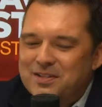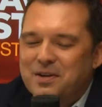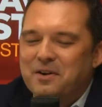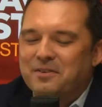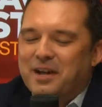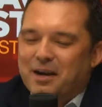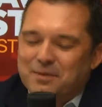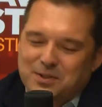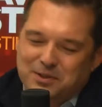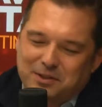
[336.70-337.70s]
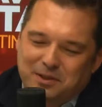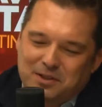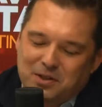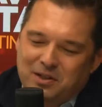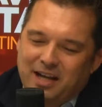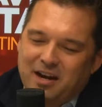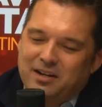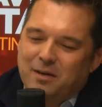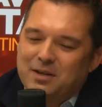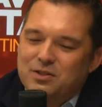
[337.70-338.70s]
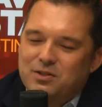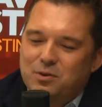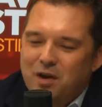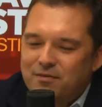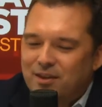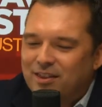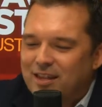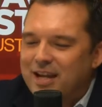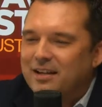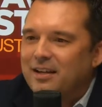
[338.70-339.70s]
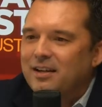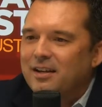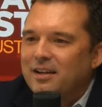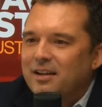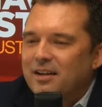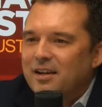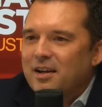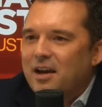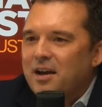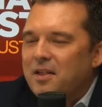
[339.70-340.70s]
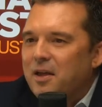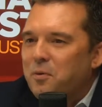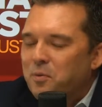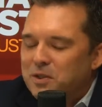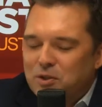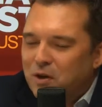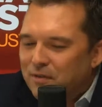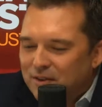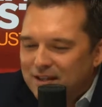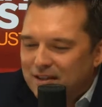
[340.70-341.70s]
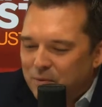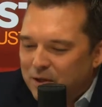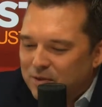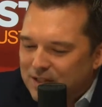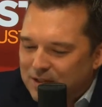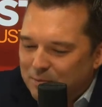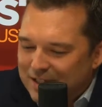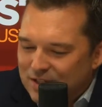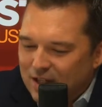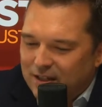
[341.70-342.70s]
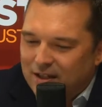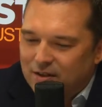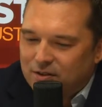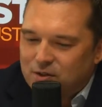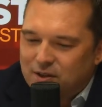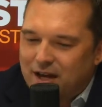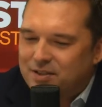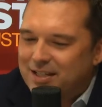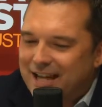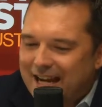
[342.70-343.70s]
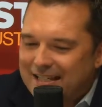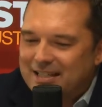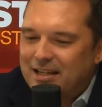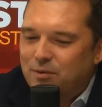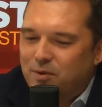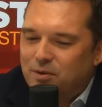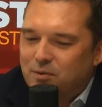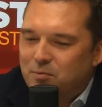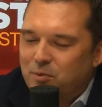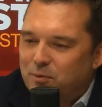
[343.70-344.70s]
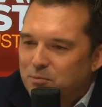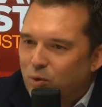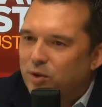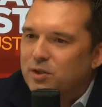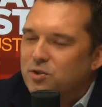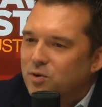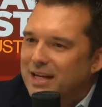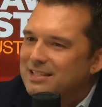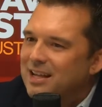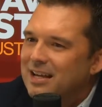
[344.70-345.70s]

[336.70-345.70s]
deserve it, absolutely. So, Gary, did you ever think that we would still be sitting here in 2019 with mortgage rates